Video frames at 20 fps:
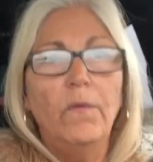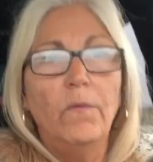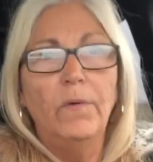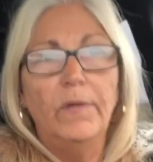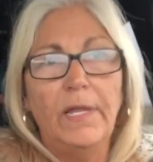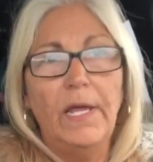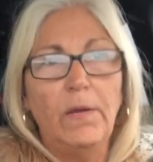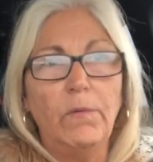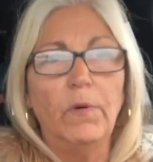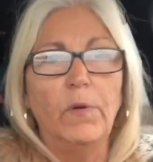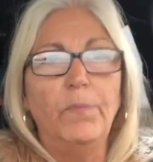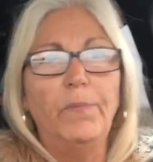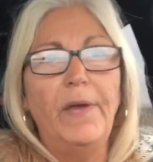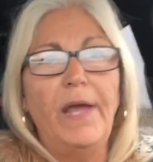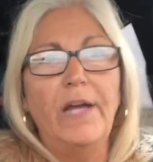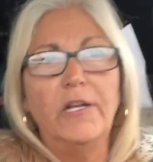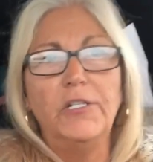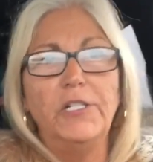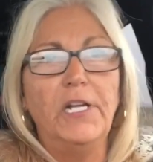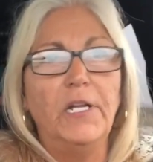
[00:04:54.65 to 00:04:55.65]
when they were
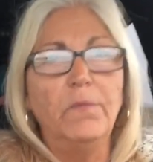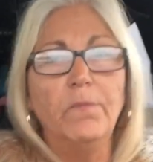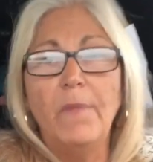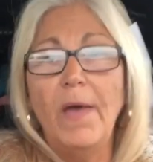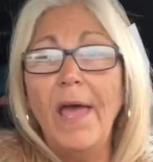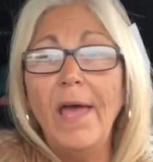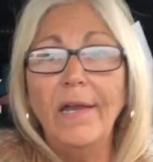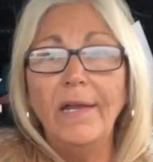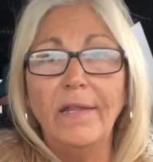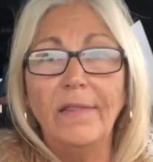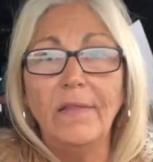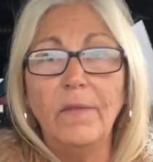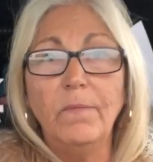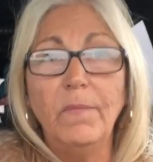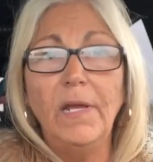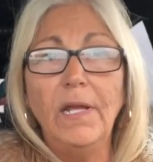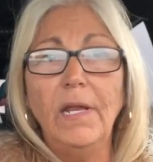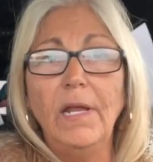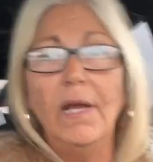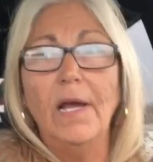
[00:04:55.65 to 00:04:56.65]
bashing men at the
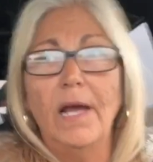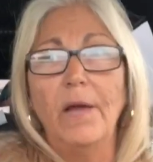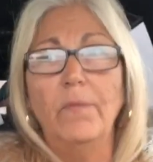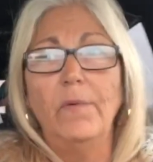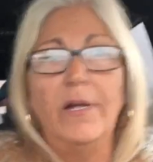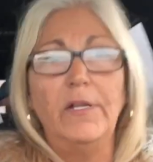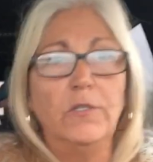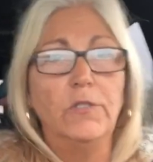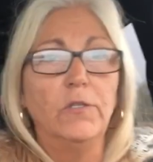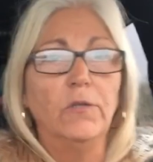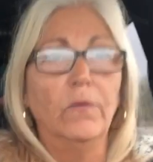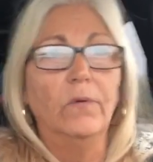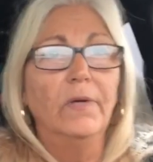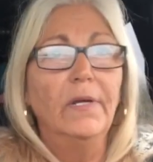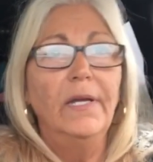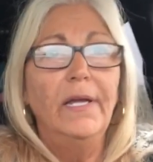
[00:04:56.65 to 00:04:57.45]
meeting I went to,